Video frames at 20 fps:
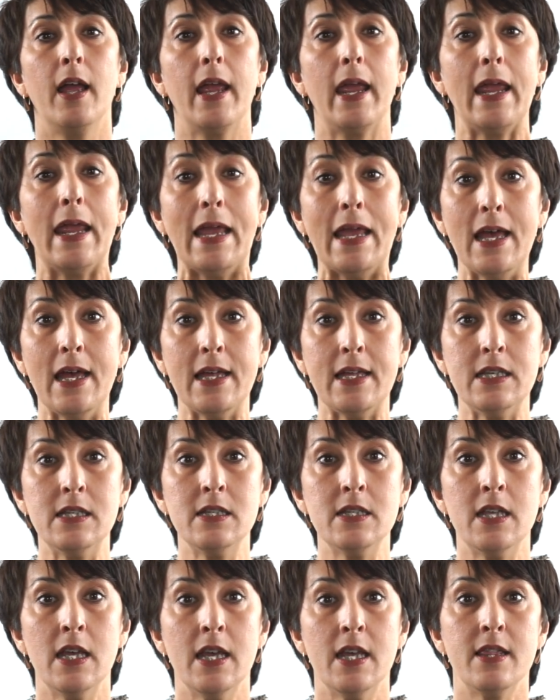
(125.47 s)

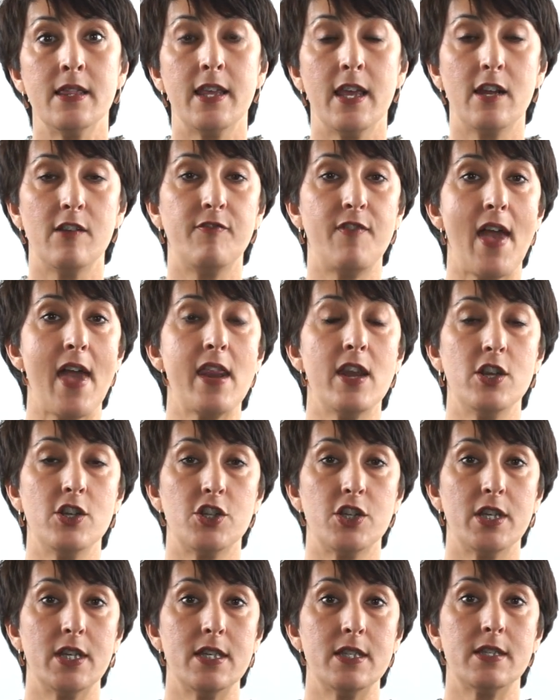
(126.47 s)
and the
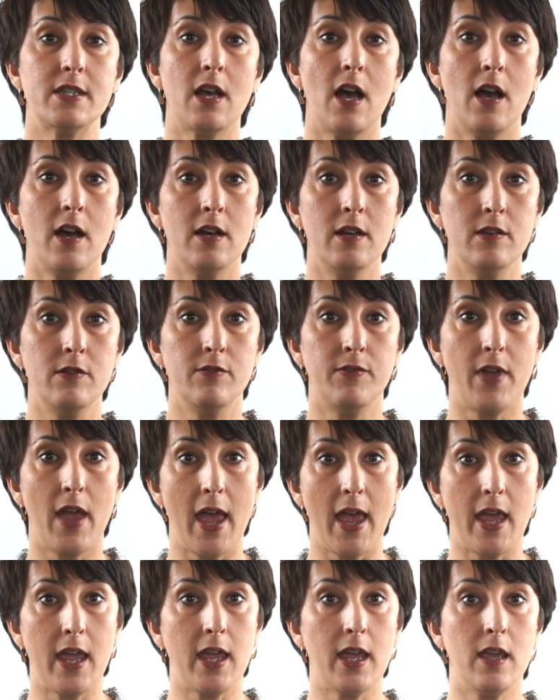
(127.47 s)
advantages of
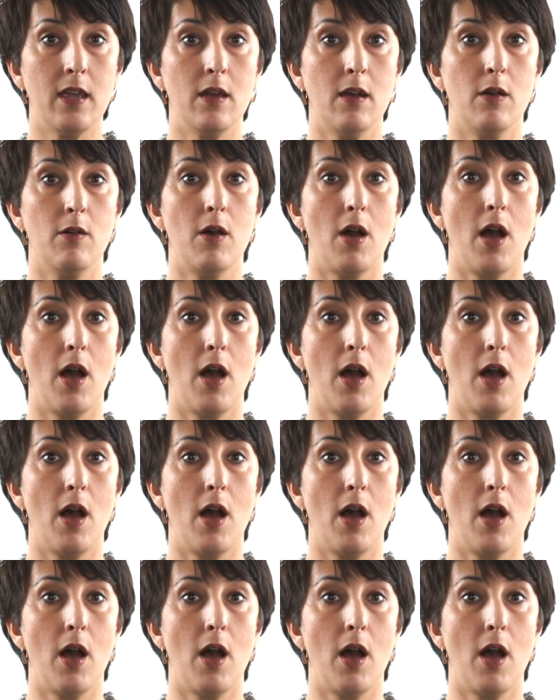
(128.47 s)
a